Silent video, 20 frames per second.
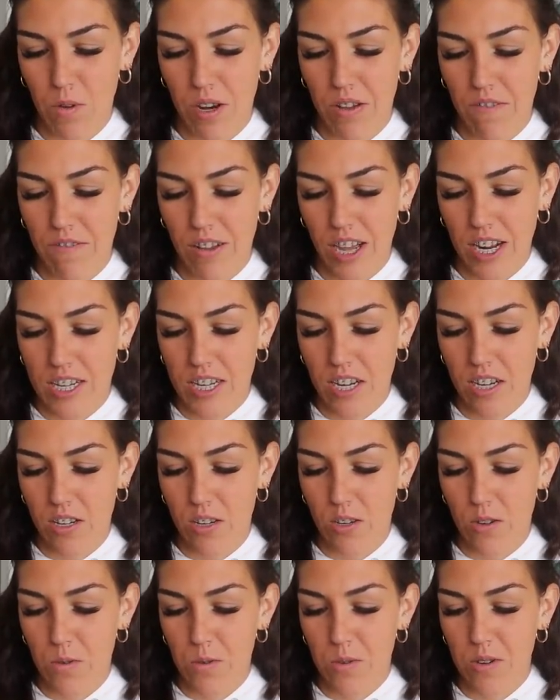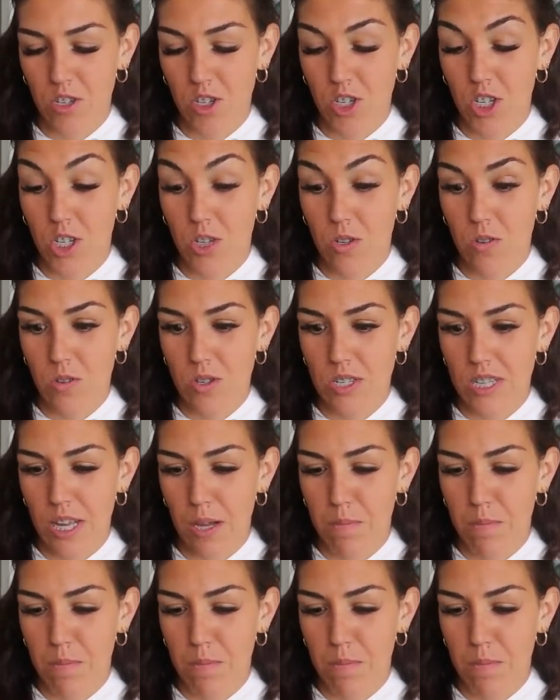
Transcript: would affect how you choose